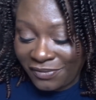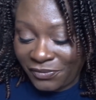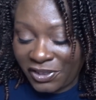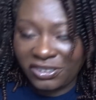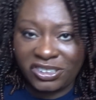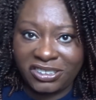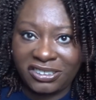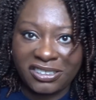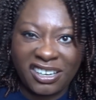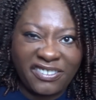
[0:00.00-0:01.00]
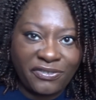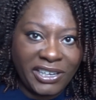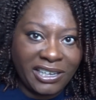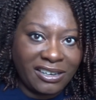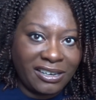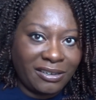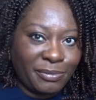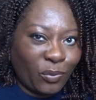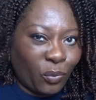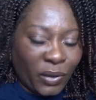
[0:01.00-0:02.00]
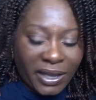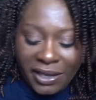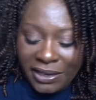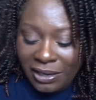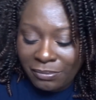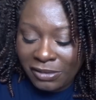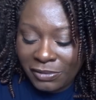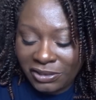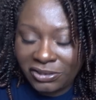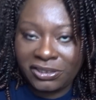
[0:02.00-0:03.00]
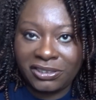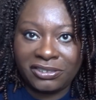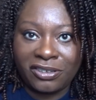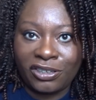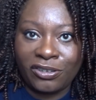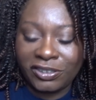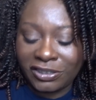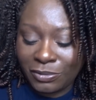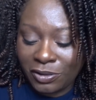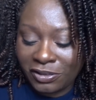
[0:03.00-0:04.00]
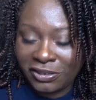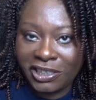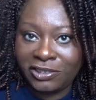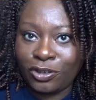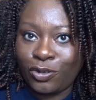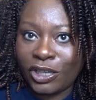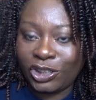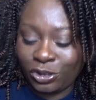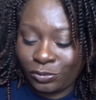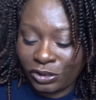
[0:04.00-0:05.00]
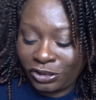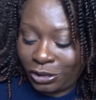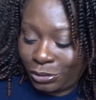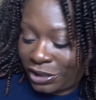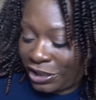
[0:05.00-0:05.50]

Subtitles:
so she's just kind of feeling a little bit weird at the moment. She's got a long summer holiday, not quite sure what to do with